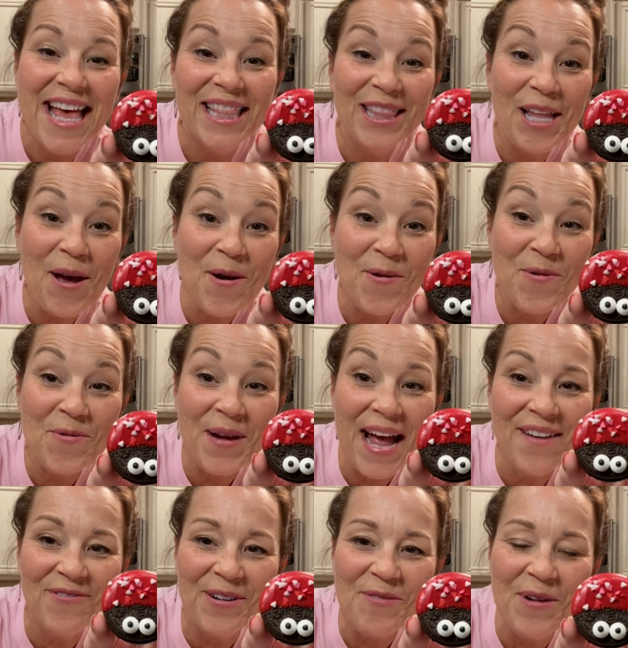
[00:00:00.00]
Hello
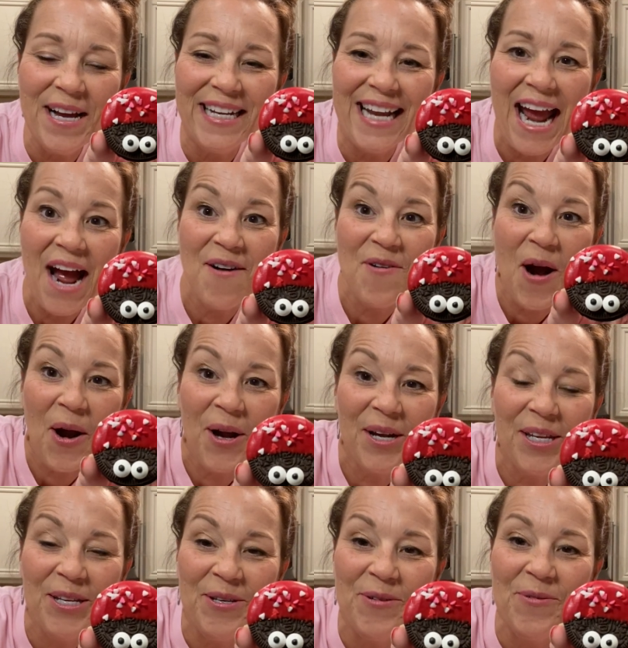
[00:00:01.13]
everyone, how are
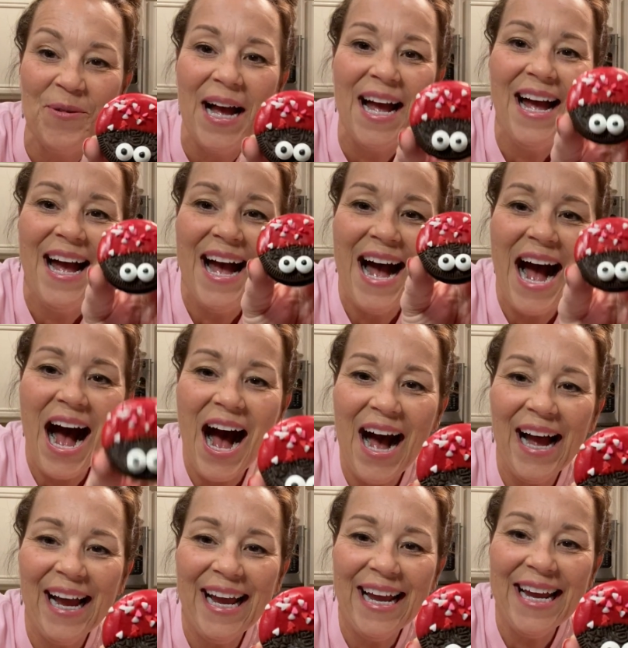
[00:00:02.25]
you?
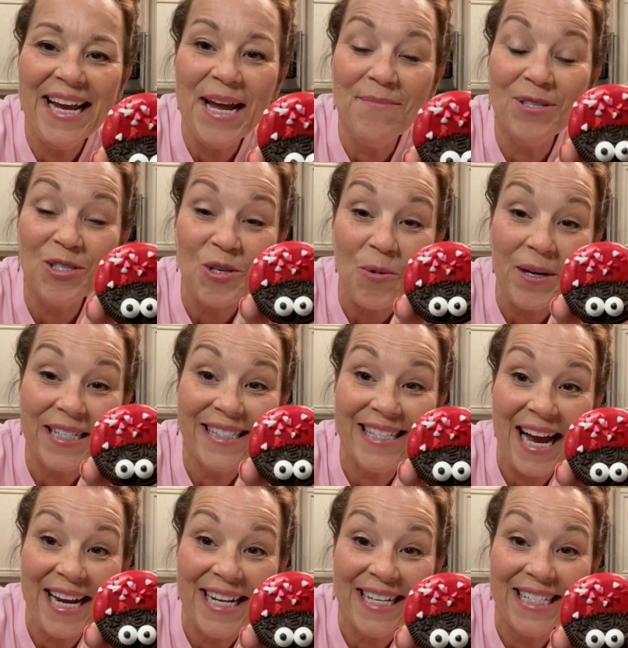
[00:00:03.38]
I am so
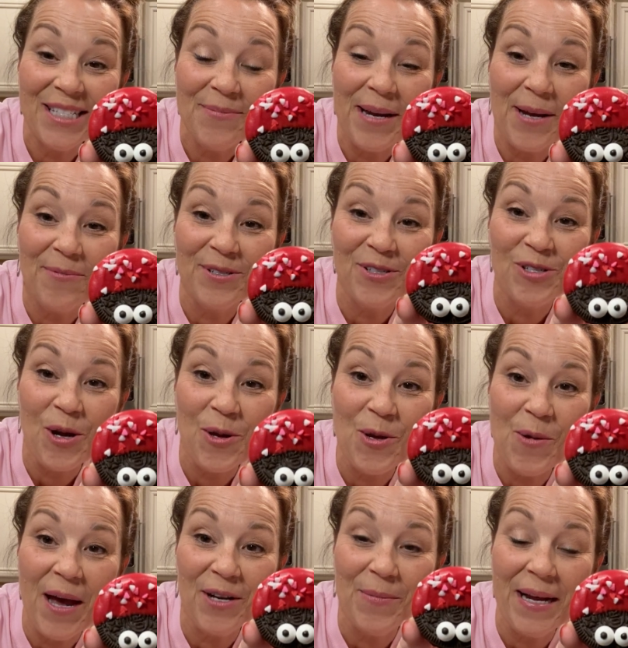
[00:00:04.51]
excited to be able to show
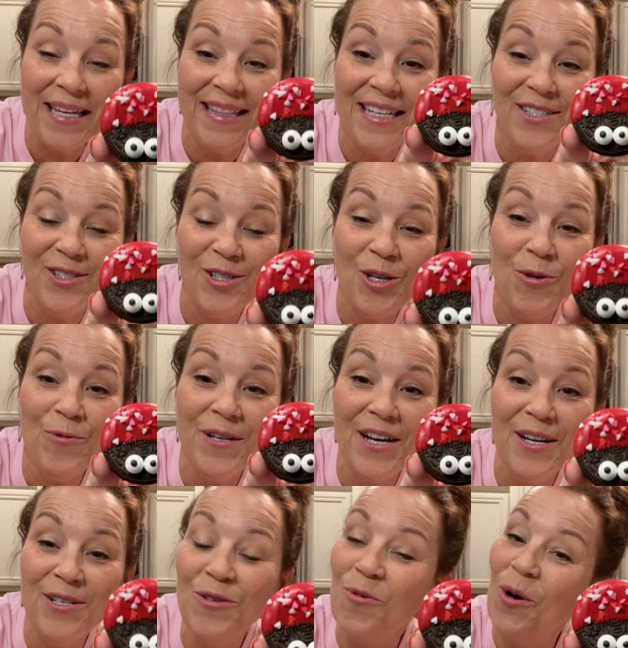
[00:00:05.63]
you how to make these cute,
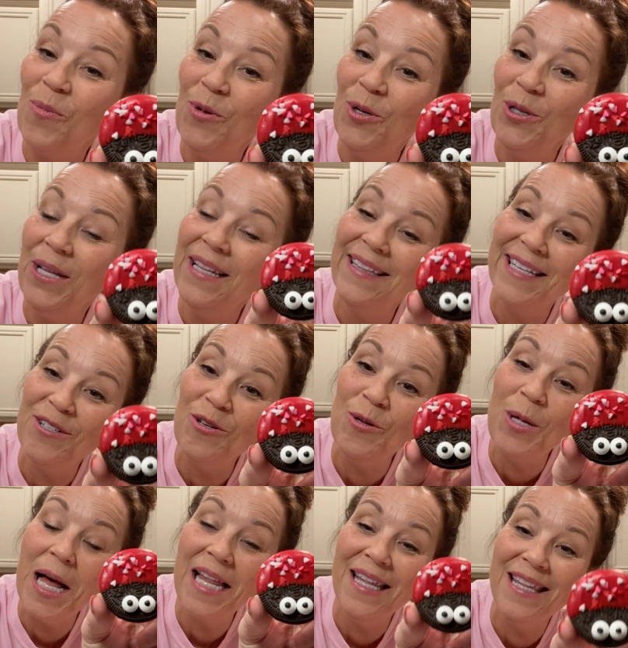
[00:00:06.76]
adorable
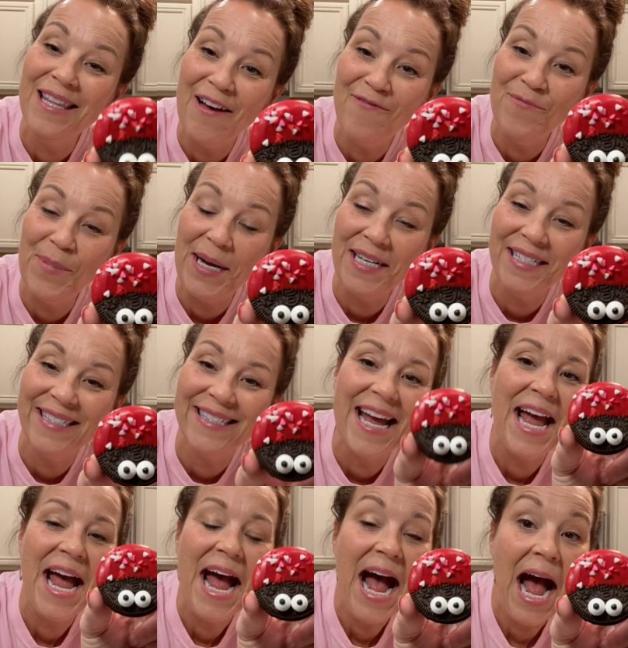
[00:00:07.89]
little love bugs.
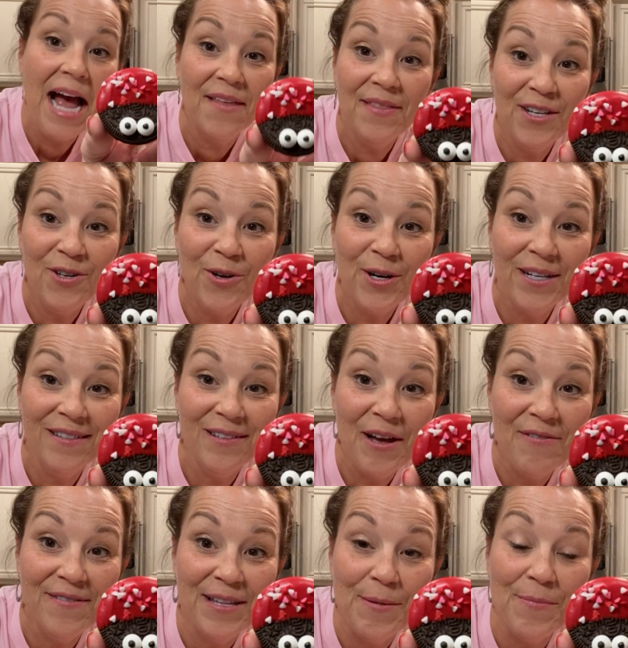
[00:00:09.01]
I think you're gonna
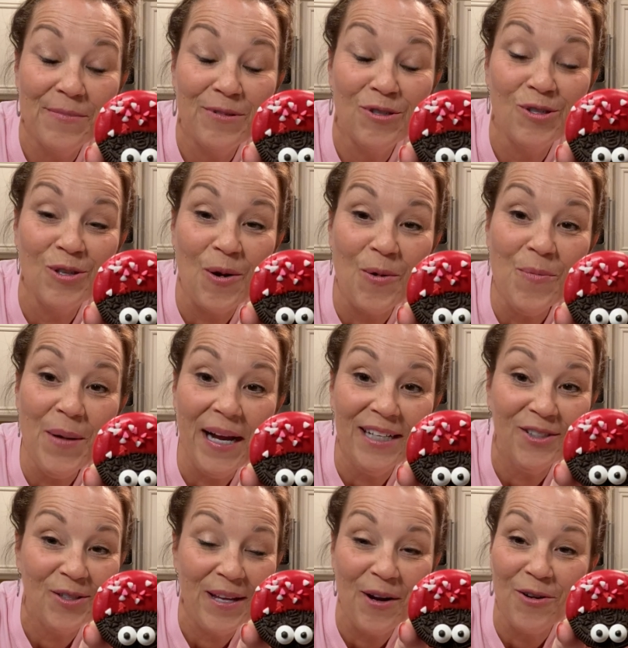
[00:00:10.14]
love them so
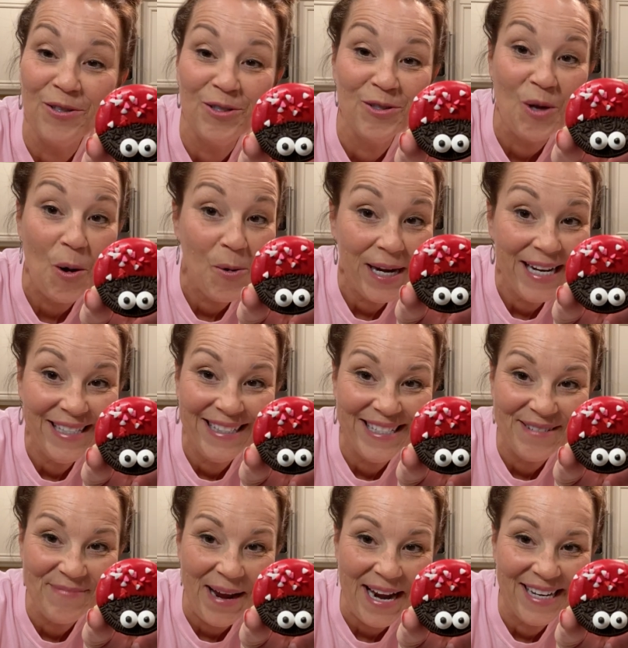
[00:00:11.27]
much. They are so easy
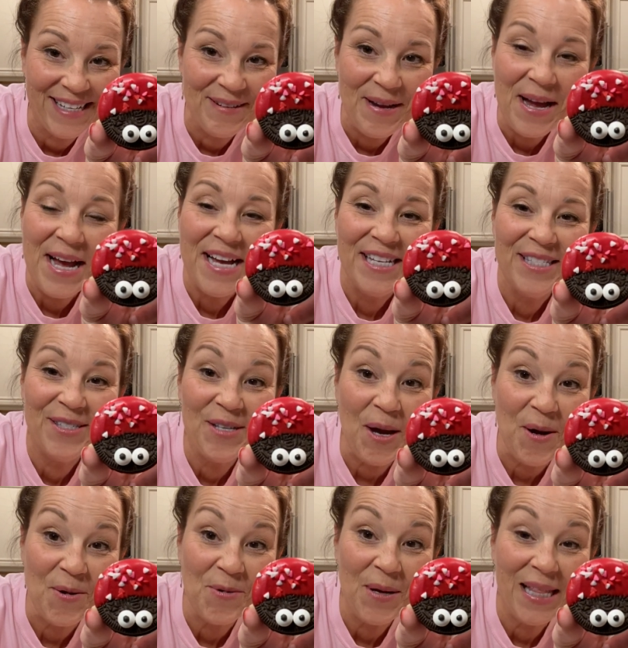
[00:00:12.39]
to make.
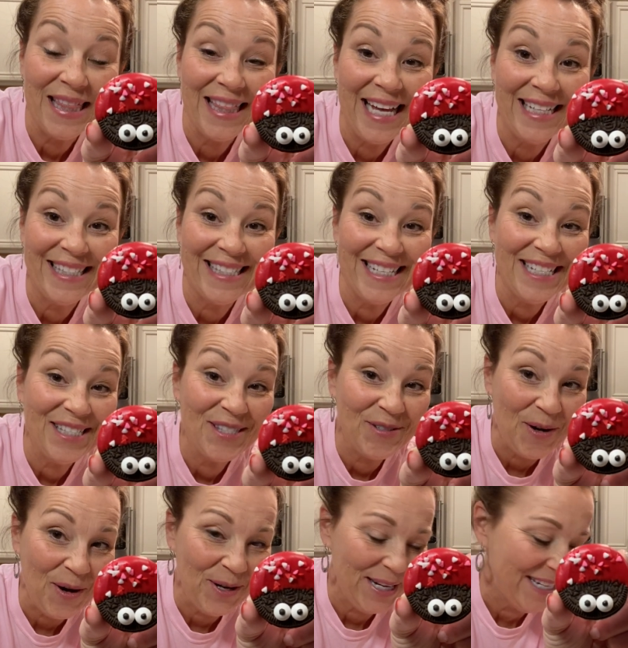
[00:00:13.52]
So let's get
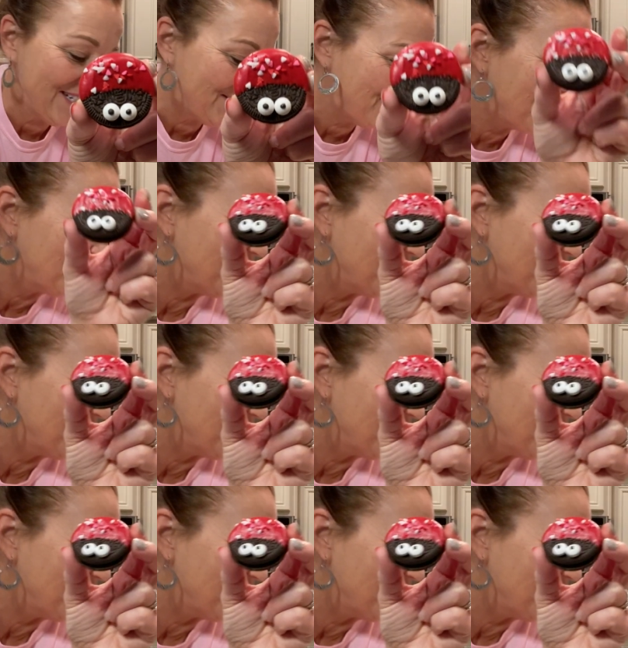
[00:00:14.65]
started.